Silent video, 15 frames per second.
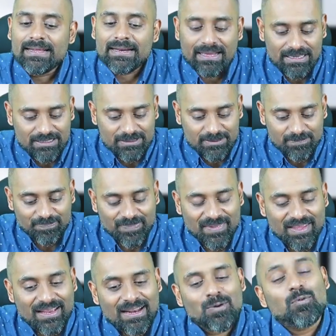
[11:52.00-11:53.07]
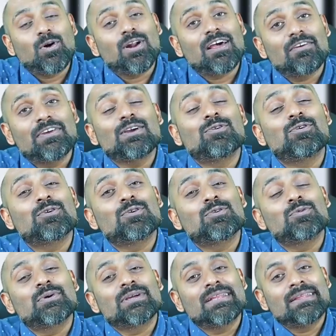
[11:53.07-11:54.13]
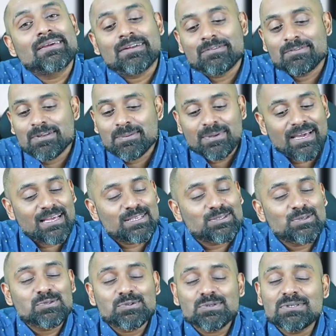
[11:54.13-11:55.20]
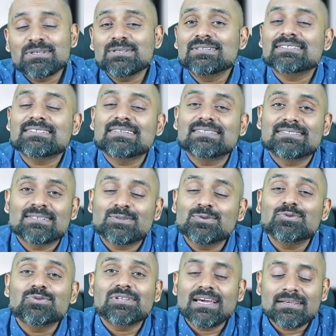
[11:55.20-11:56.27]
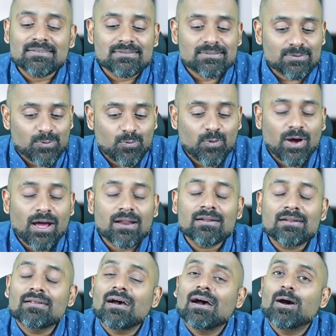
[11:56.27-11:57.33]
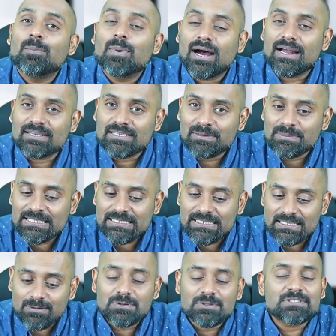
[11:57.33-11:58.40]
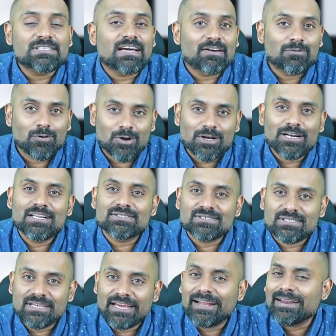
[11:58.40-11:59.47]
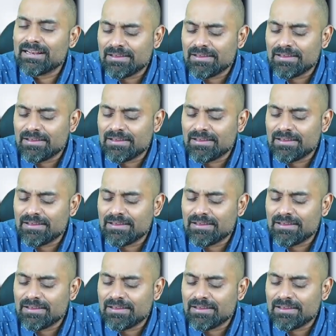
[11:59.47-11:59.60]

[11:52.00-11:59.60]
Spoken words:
Right. Now, what are we going to do in here? We'll be, as usual, discussing two things. One, a part-time material, which I have already shared.